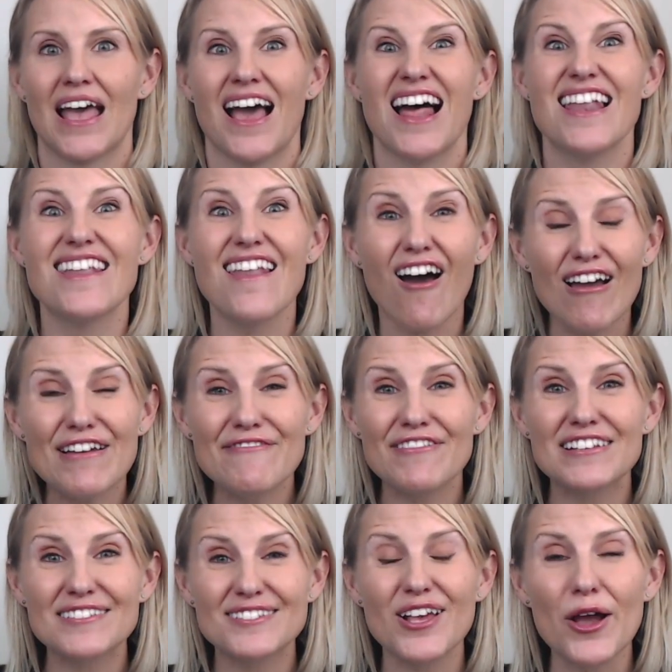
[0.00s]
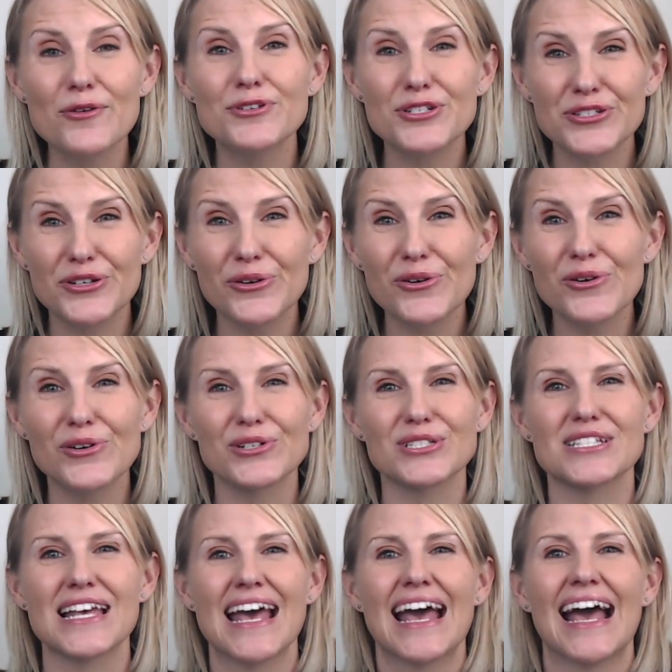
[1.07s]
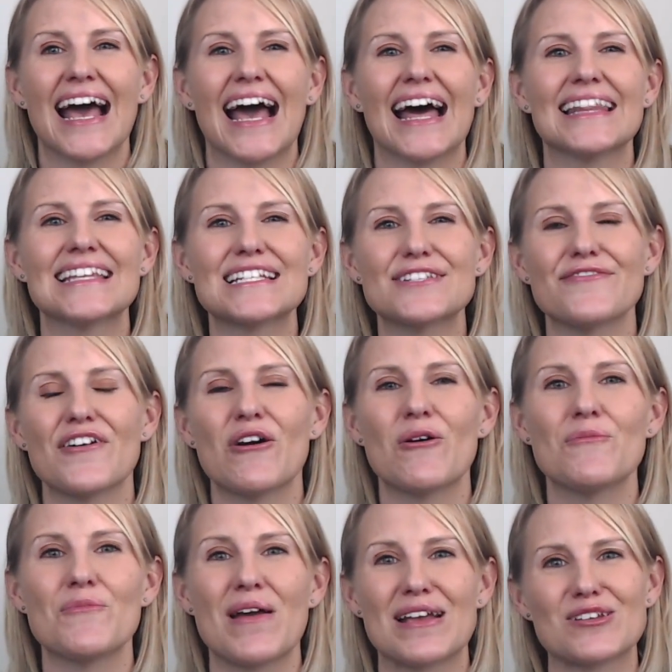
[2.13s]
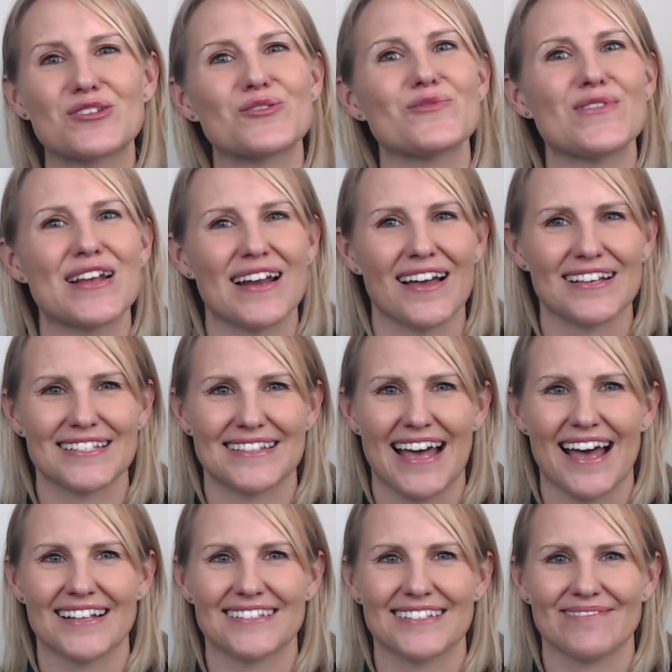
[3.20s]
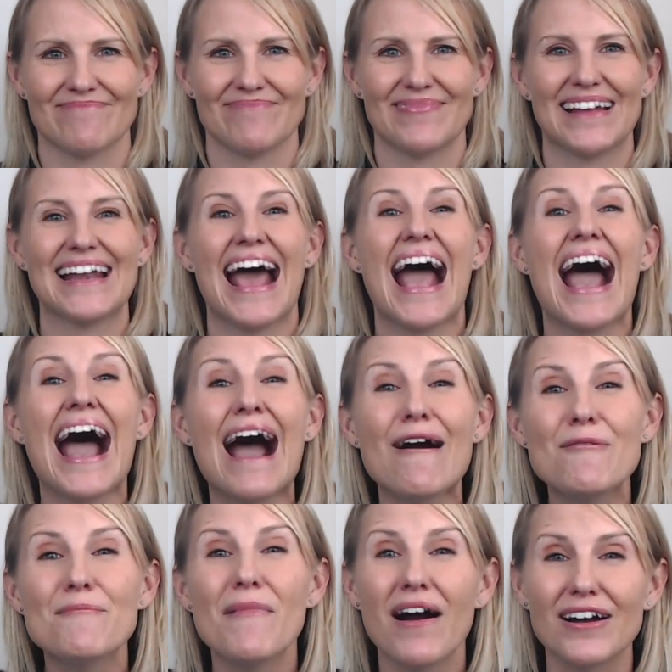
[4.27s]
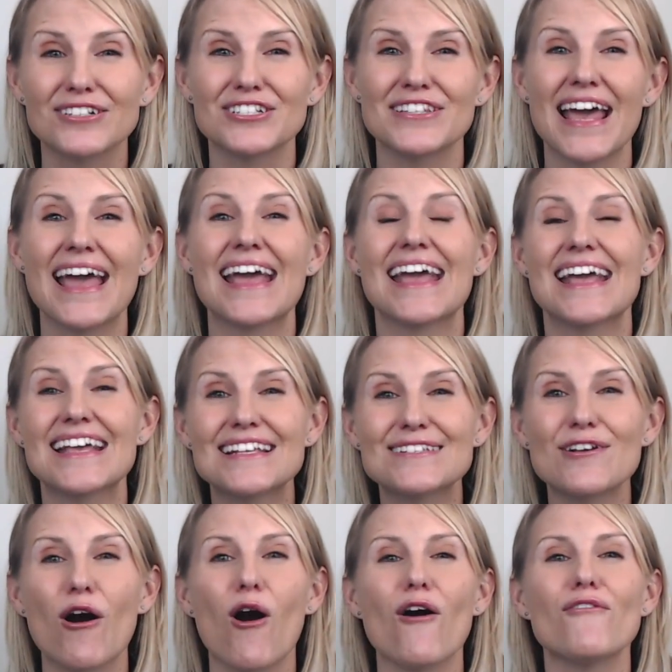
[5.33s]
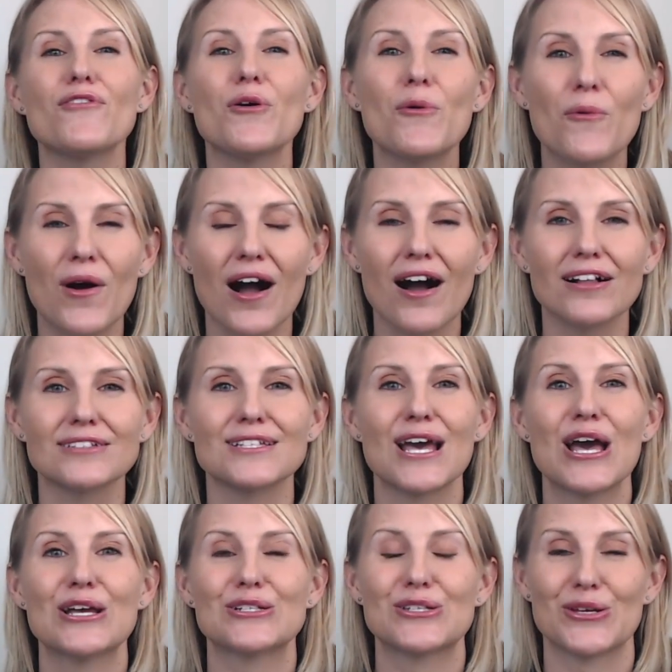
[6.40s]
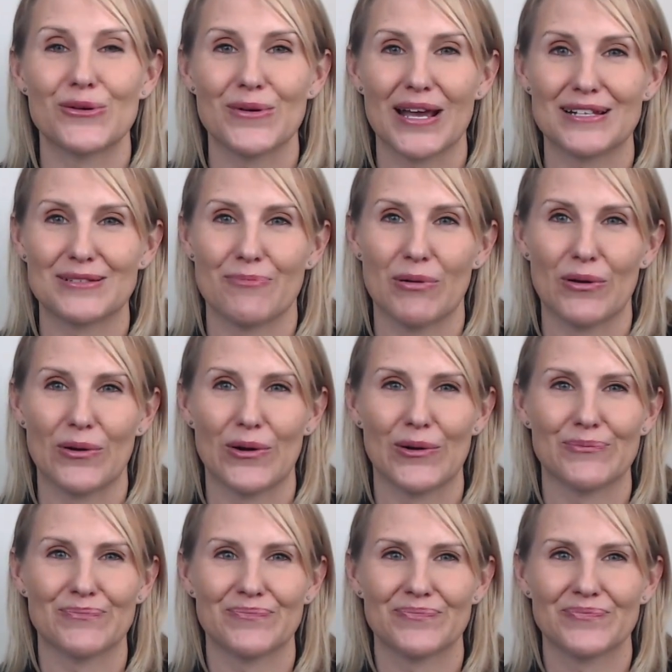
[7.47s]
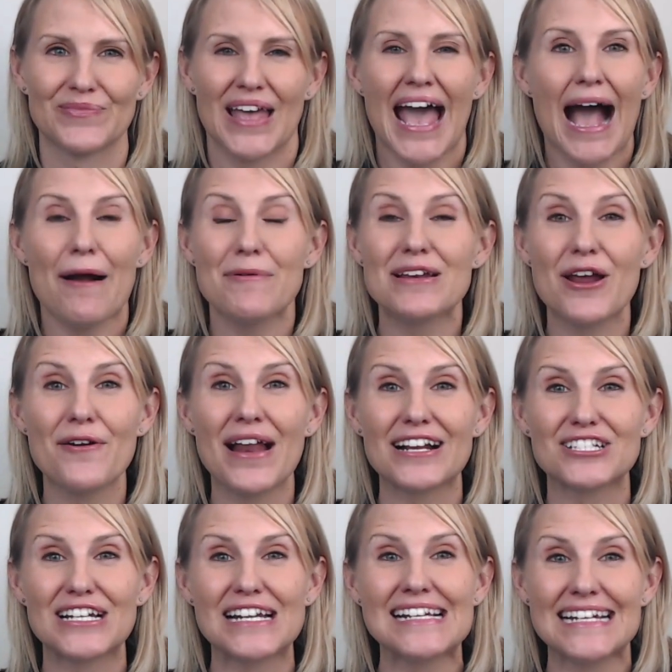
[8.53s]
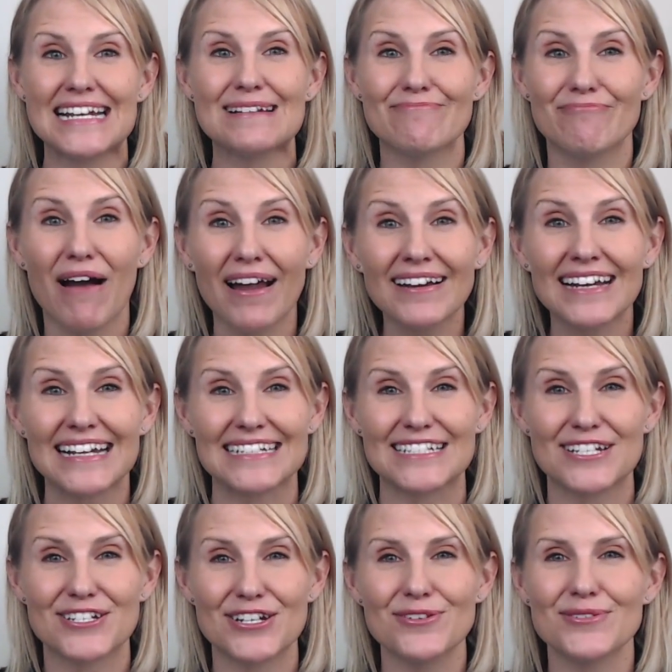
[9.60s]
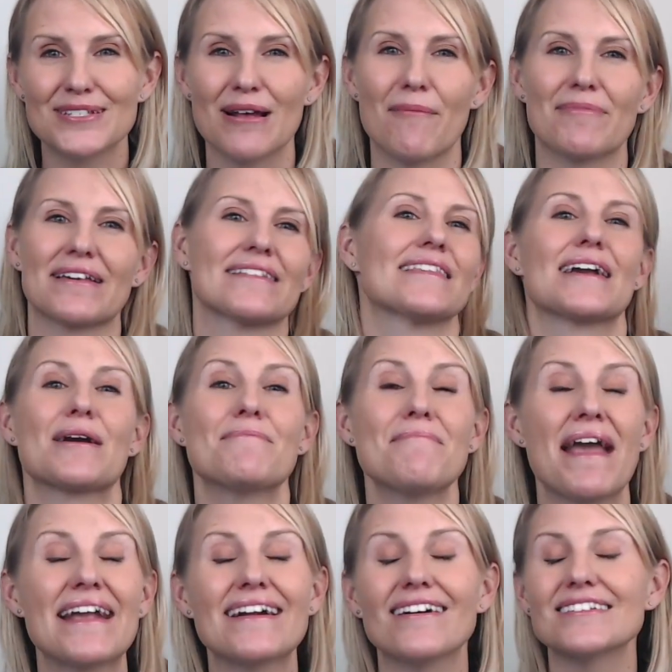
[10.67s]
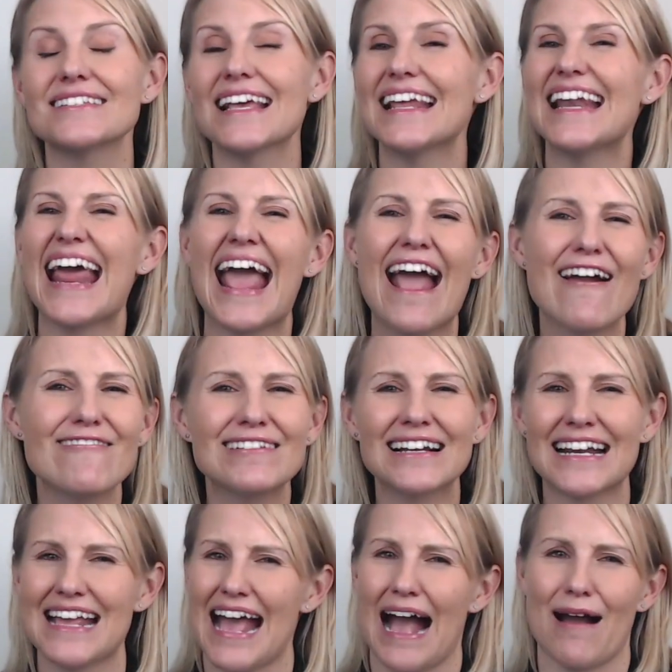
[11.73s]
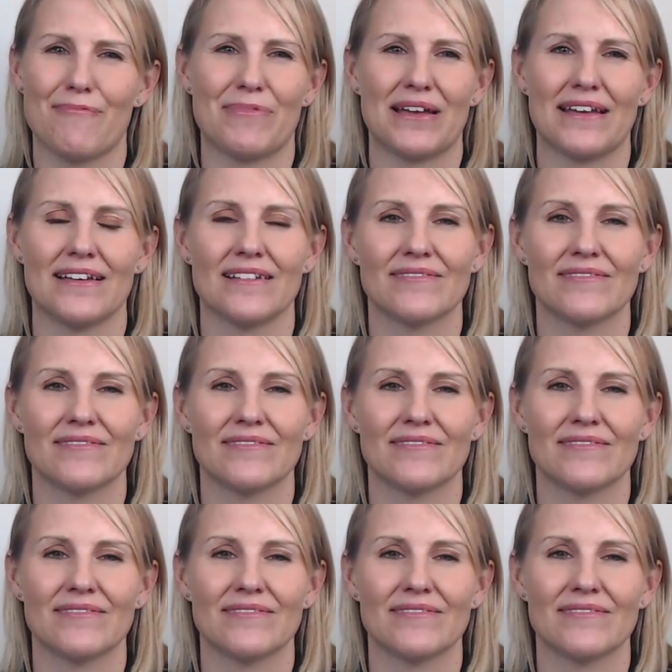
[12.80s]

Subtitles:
Life is so short, and this film makes you realise that, and how much there is of the world to explore. How we don't actually need money to do something that can make us inherently happy.